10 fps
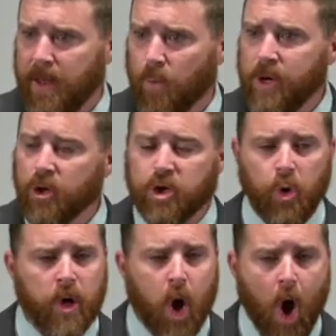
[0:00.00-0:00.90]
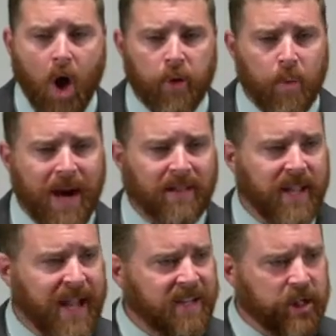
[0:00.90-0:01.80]
When you're doing all the right
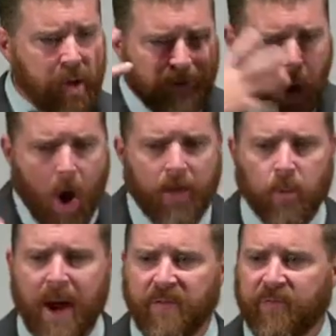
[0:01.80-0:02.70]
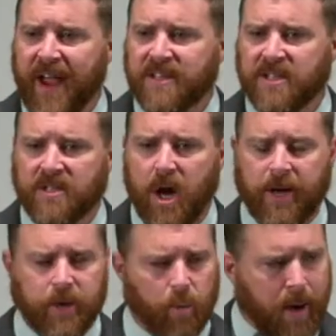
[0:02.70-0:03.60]
things and you have all the right faces on
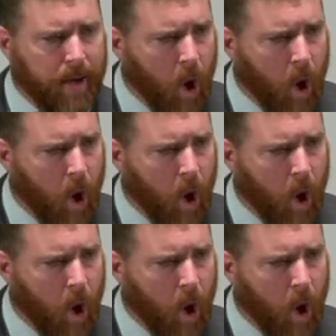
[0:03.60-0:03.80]
and you're wearing